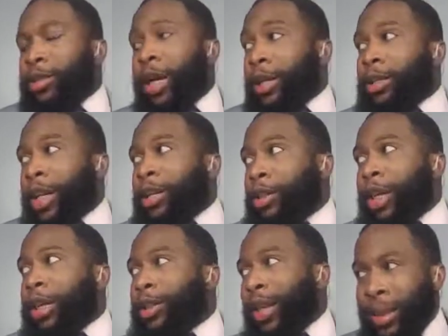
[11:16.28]
Trainer,
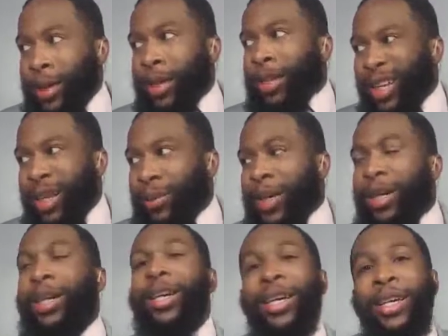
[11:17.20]
tell me
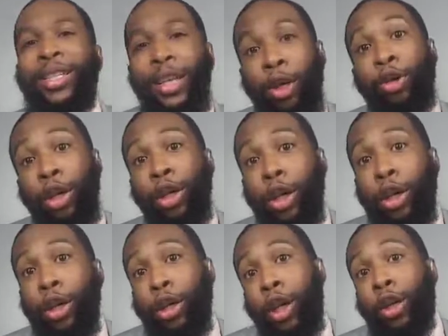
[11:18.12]
good. He's like,
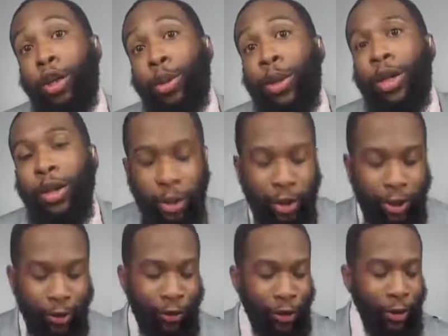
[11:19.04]
yeah, KD, you good.
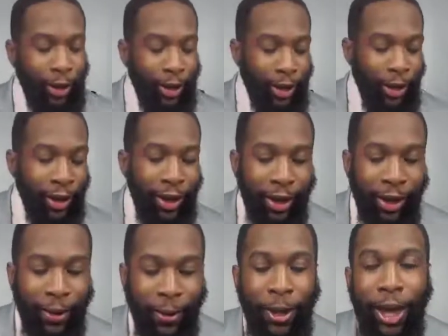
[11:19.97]
You feel me?
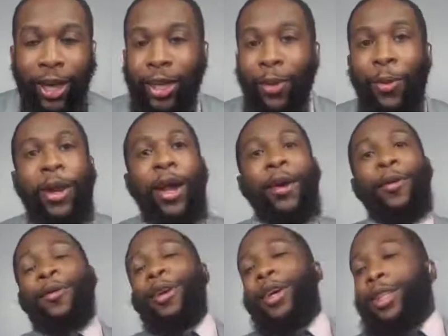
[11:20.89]
KD went
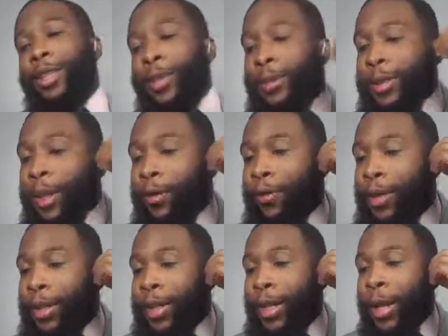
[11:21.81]
out, re-injured himself.
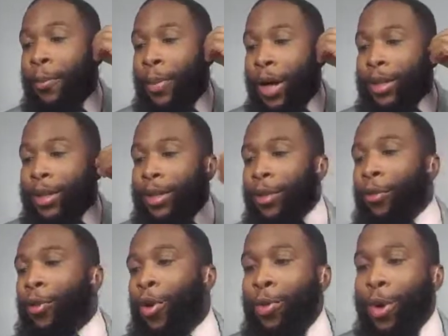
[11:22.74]
But the
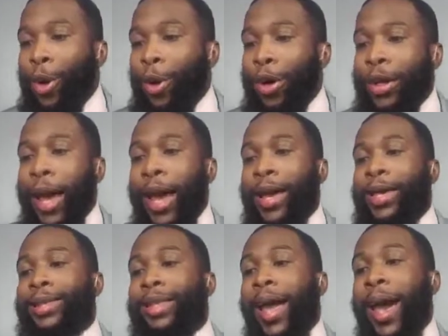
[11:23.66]
rumor on that
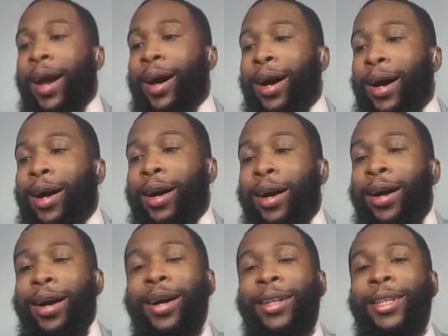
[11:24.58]
is that
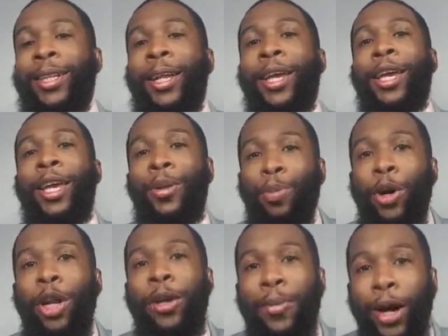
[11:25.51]
he
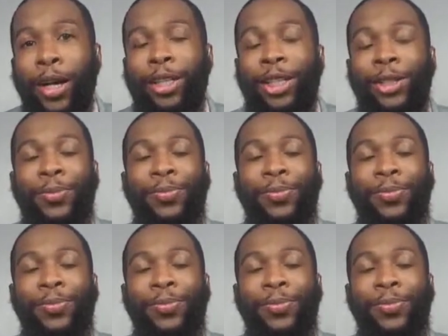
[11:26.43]
pretty much,